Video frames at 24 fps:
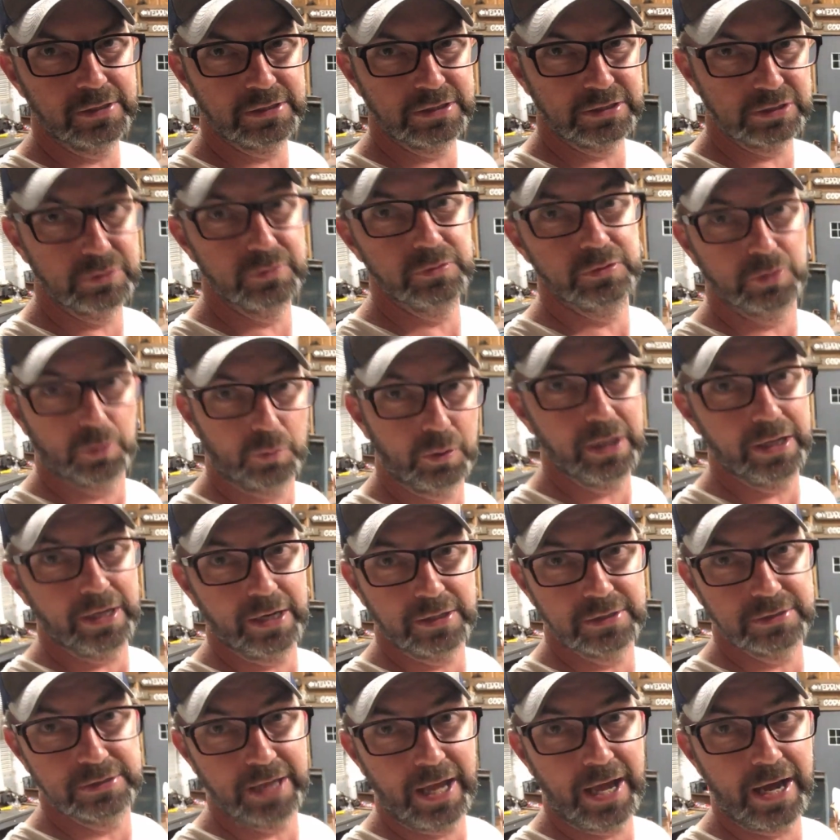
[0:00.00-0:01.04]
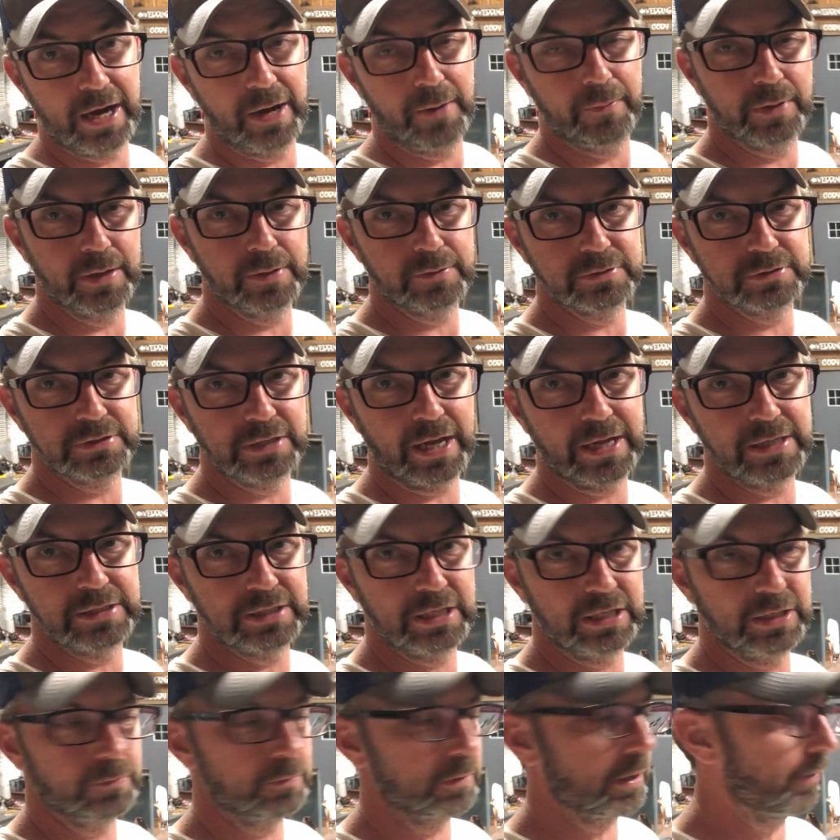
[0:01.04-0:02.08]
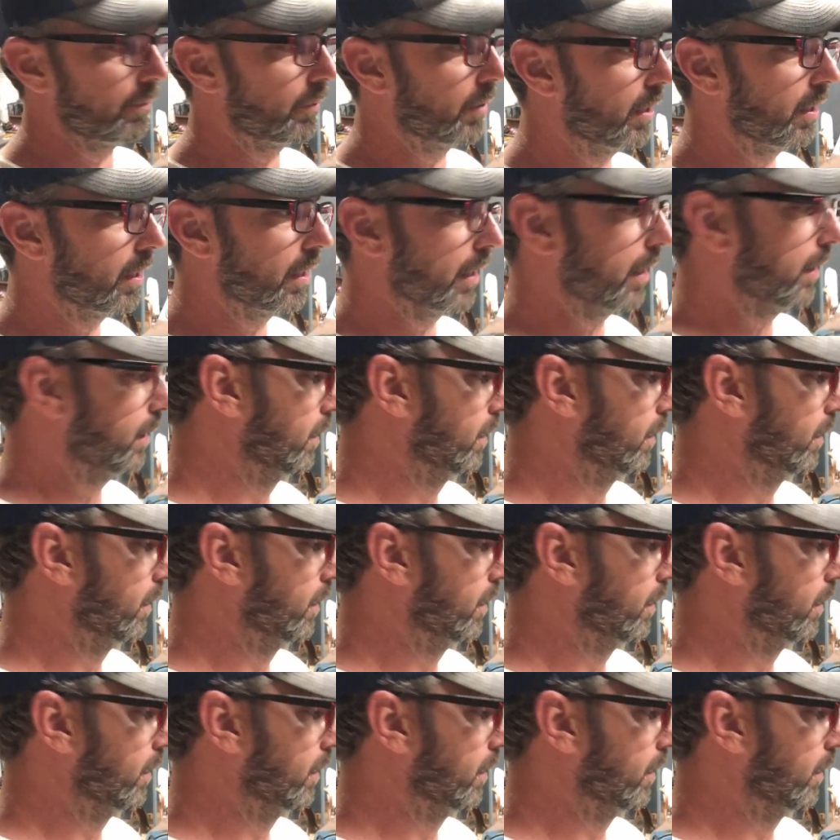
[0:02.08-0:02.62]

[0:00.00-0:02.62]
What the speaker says: It's 20 years now, but it was 19 when I bought it.